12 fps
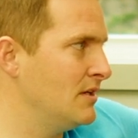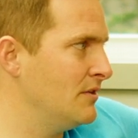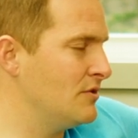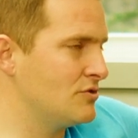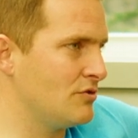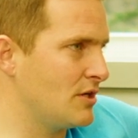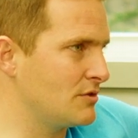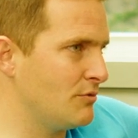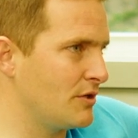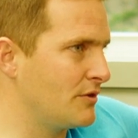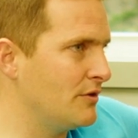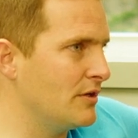Those drugs
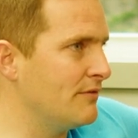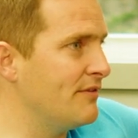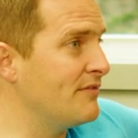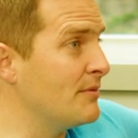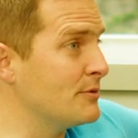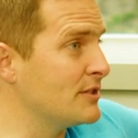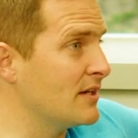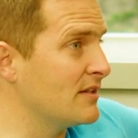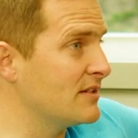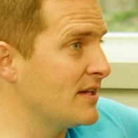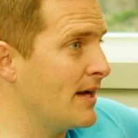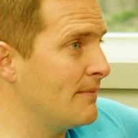work 30 to 50% of
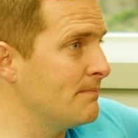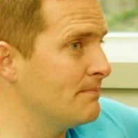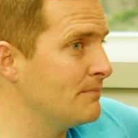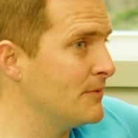the time.